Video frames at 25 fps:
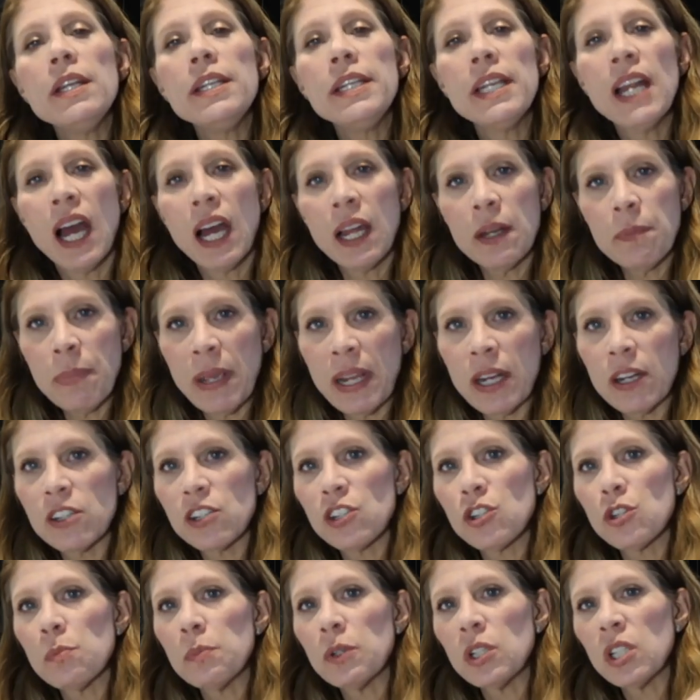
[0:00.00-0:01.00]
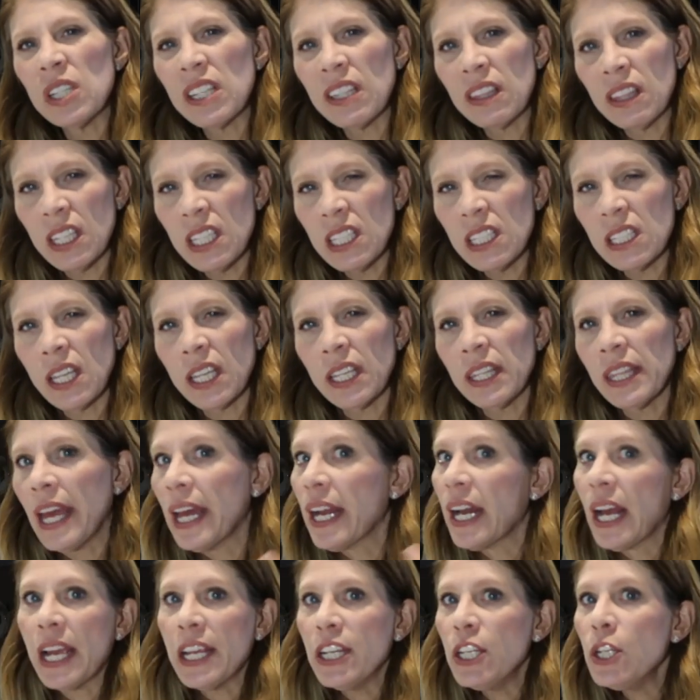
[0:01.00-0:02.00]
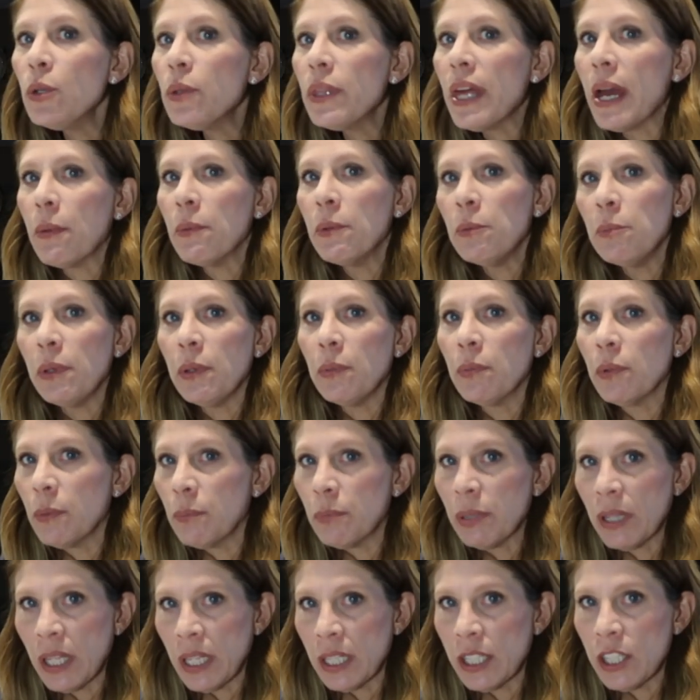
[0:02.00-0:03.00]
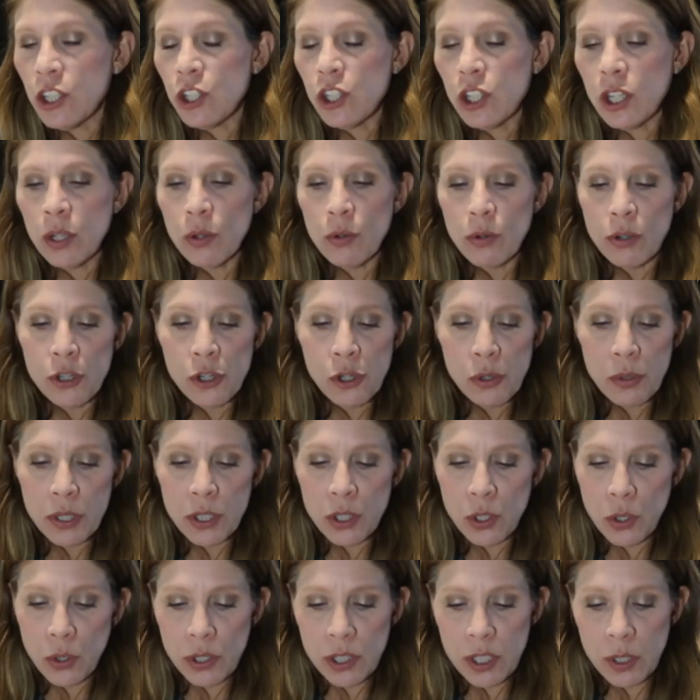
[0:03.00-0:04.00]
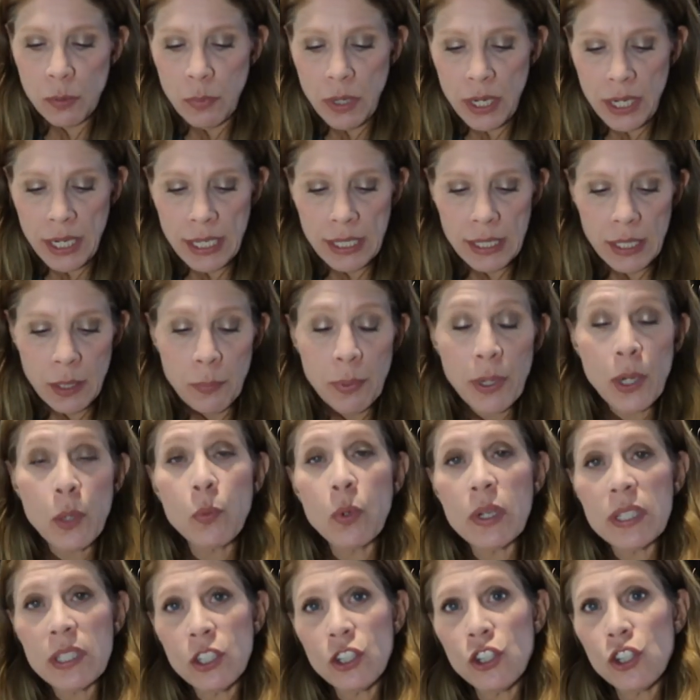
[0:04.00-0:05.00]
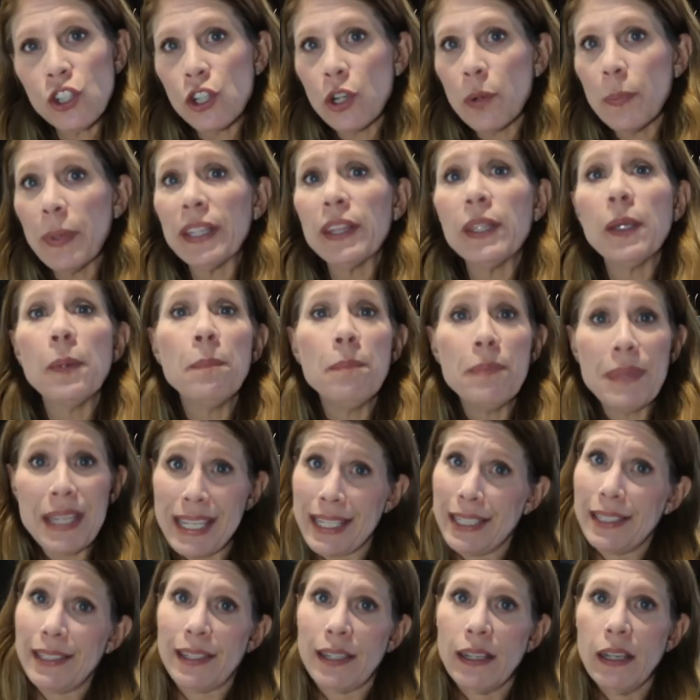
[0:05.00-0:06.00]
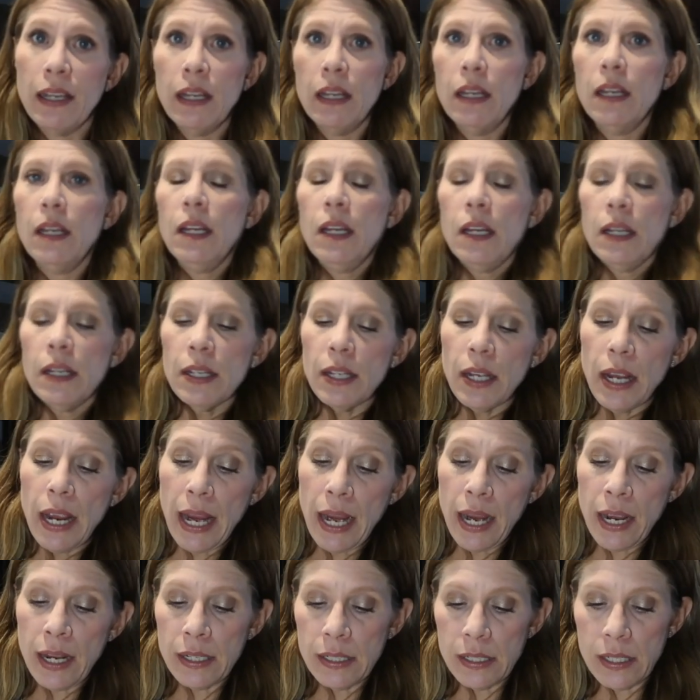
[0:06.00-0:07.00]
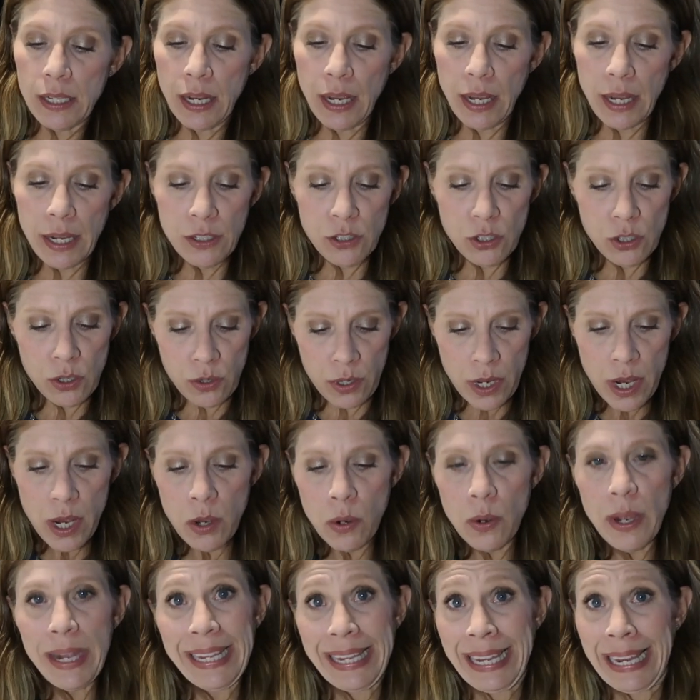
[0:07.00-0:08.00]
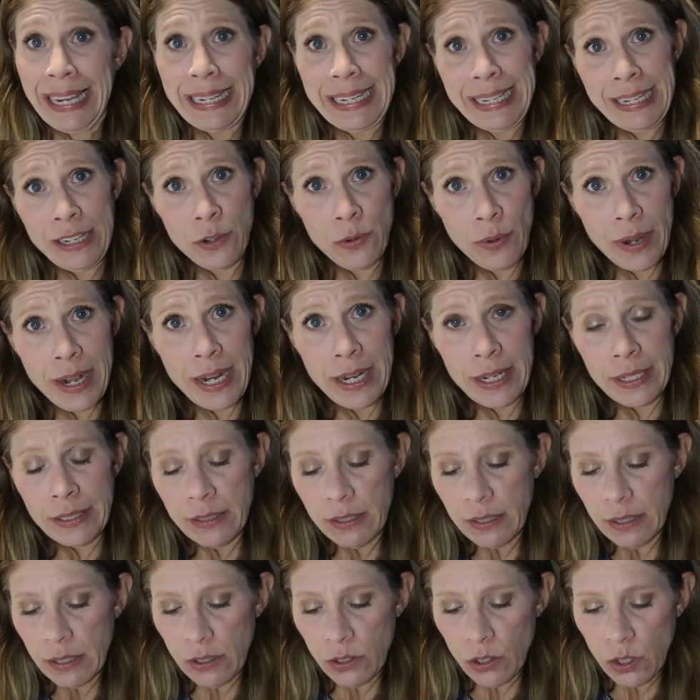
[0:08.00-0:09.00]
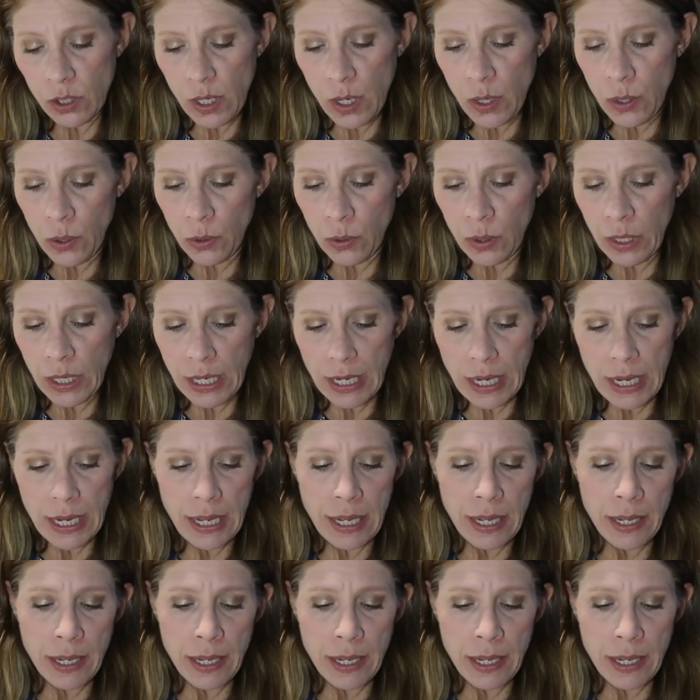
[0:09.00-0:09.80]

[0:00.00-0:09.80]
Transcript: non-perishable and things like that. I knew that would be replenished in grocery stores immediately, but I wasn't sure about the meat. And as you know, I can't eat grains, so,